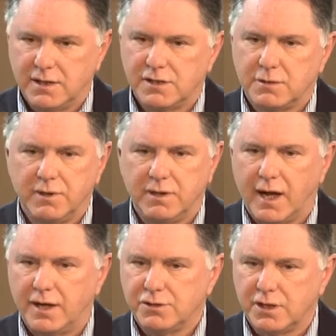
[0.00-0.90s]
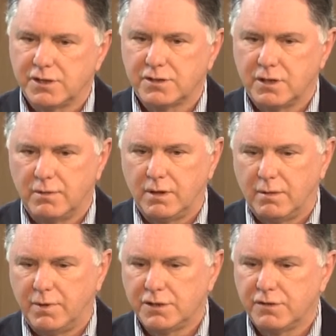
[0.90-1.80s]
needs to be not just
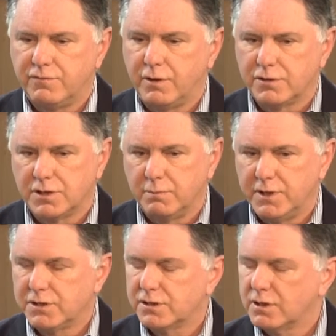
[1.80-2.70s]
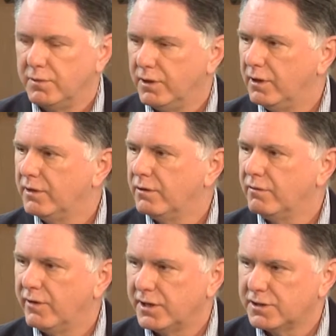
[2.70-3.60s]
a bunch of folks in the business community that
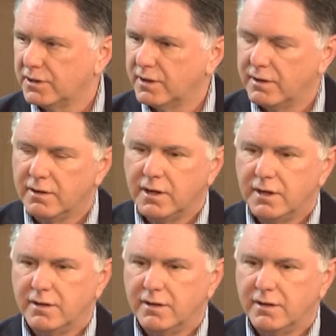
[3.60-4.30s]
are investing their